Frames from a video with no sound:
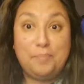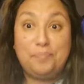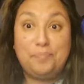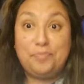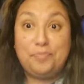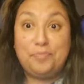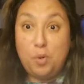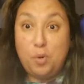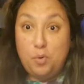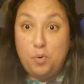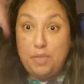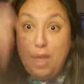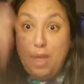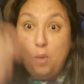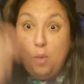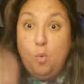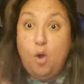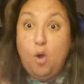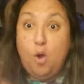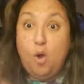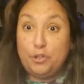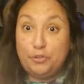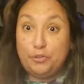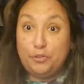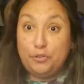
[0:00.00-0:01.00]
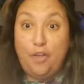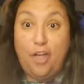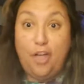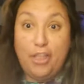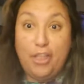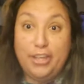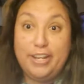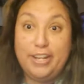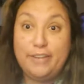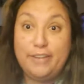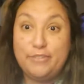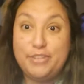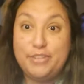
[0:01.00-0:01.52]
waterfall
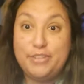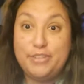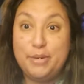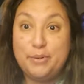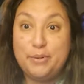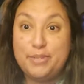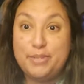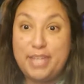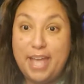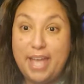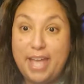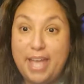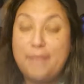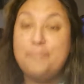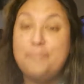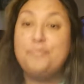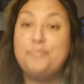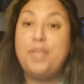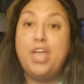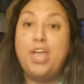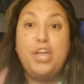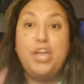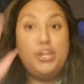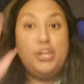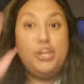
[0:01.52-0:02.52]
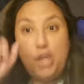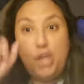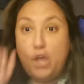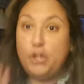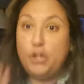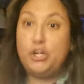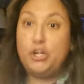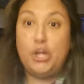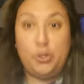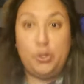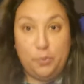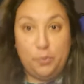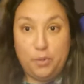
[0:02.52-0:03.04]
and everything was at? Y'all
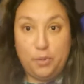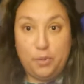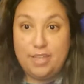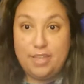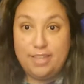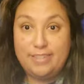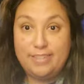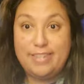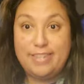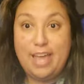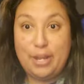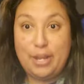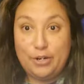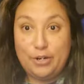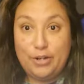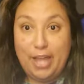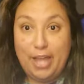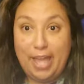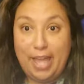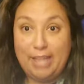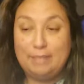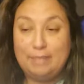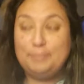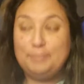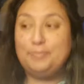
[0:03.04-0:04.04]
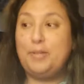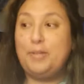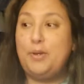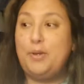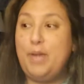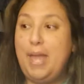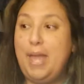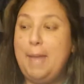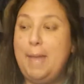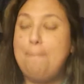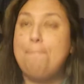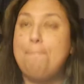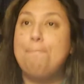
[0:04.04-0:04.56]
are going with us Saturday.
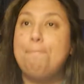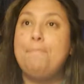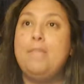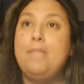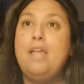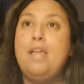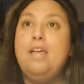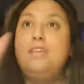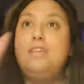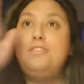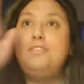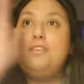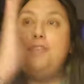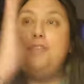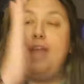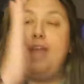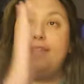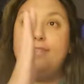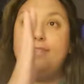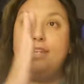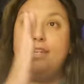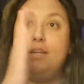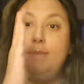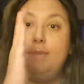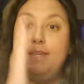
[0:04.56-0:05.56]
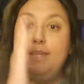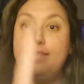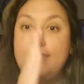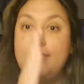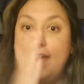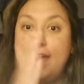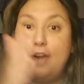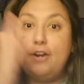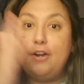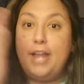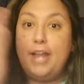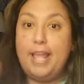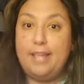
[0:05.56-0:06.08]
Okay, so that's going to be
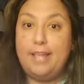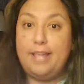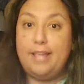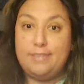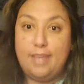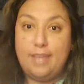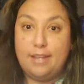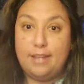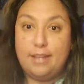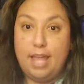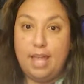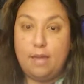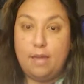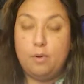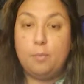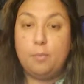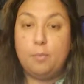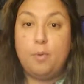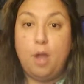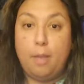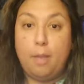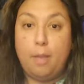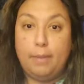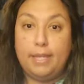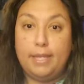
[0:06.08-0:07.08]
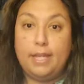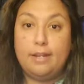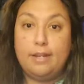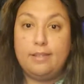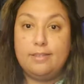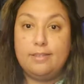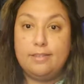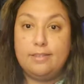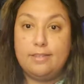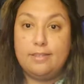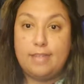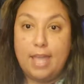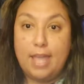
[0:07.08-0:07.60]
Saturday and Sunday. We're probably going to
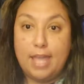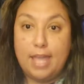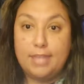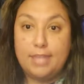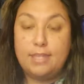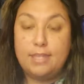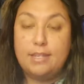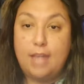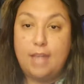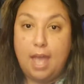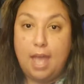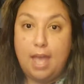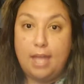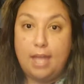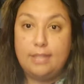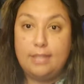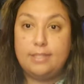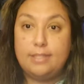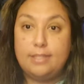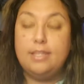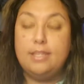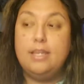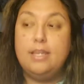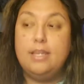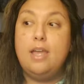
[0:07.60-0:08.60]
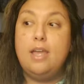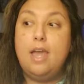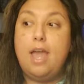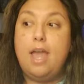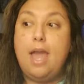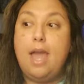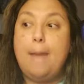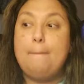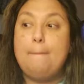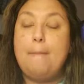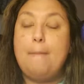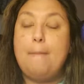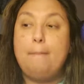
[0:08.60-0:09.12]
stay the night
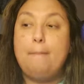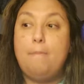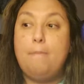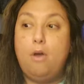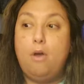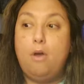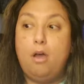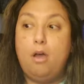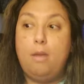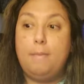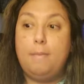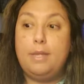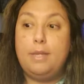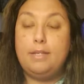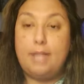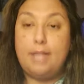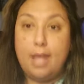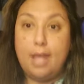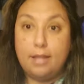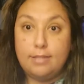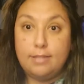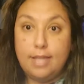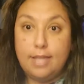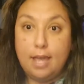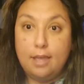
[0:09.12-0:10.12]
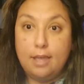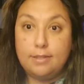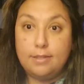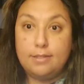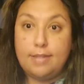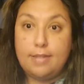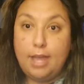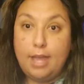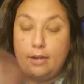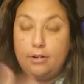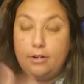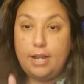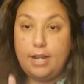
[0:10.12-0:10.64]
at my mom and dad's house
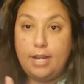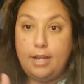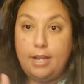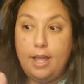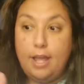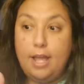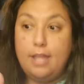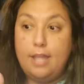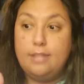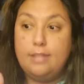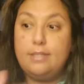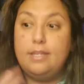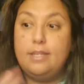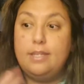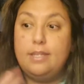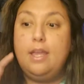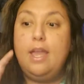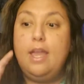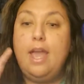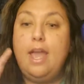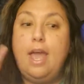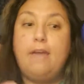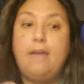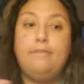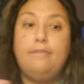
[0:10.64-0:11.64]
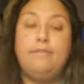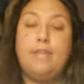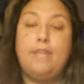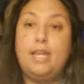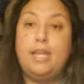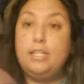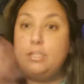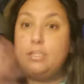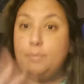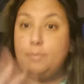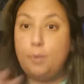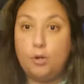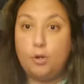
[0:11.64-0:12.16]
Saturday night, have
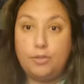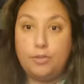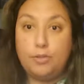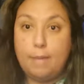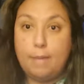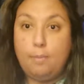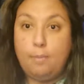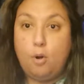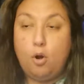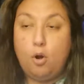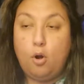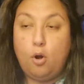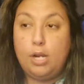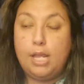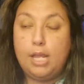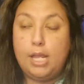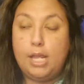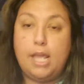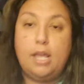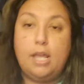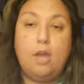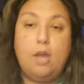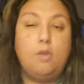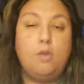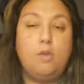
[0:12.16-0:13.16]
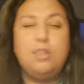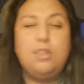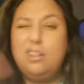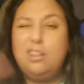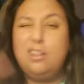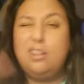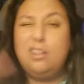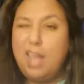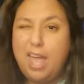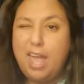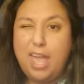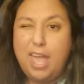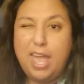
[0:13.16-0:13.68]
Nate's birthday party, go to the
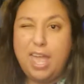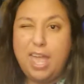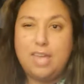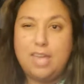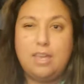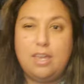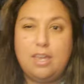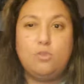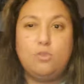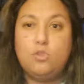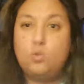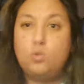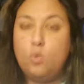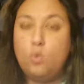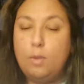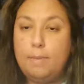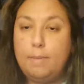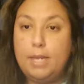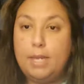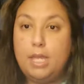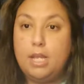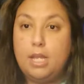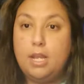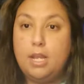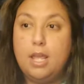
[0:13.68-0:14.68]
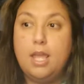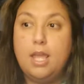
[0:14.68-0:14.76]
lake, go swimming,